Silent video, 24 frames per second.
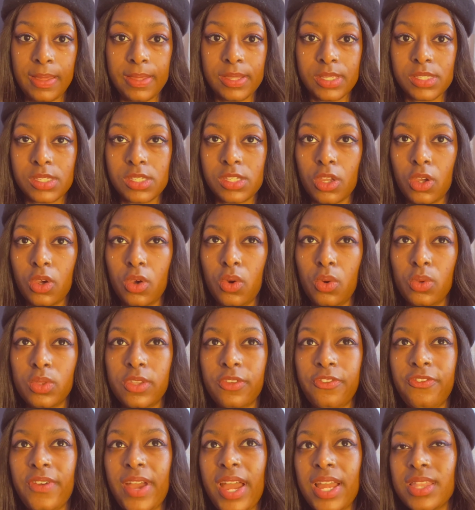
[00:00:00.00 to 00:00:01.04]
So the
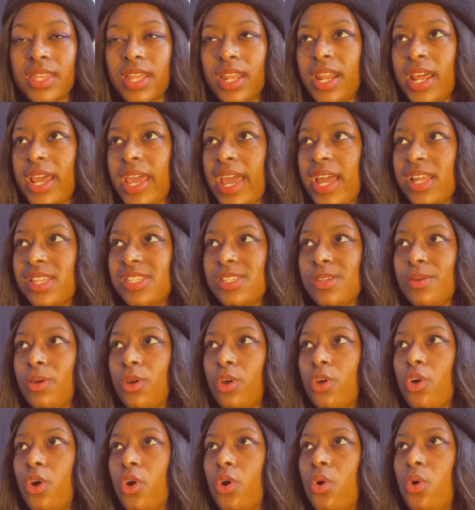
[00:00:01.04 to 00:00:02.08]
fact that I had to
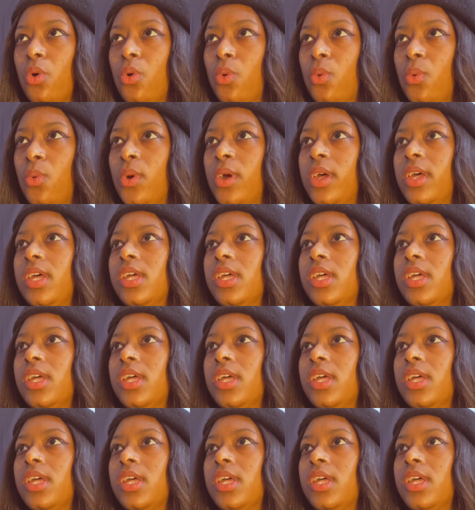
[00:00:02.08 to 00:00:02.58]
go